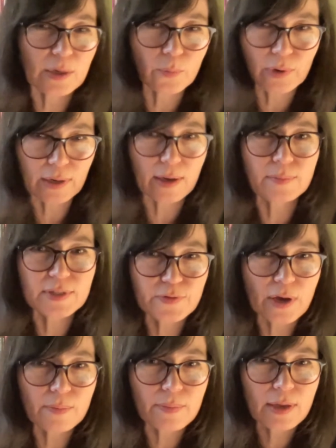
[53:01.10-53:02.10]
where it comes
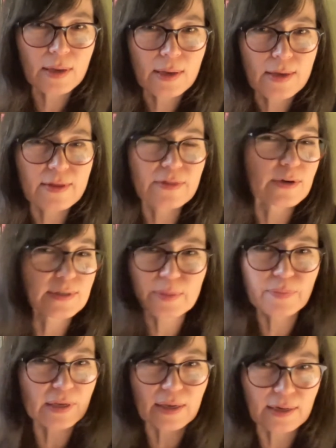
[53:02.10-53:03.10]
from, that there's
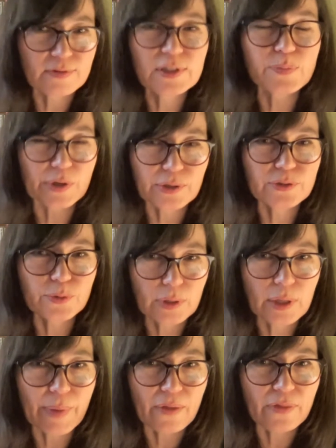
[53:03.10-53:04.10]
something kind of spiritual
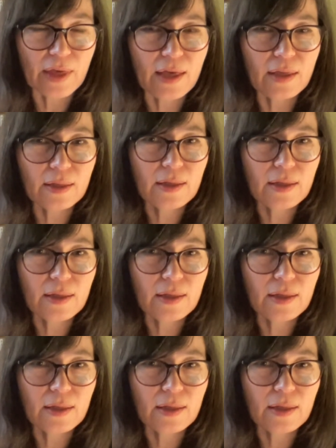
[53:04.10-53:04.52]
about that.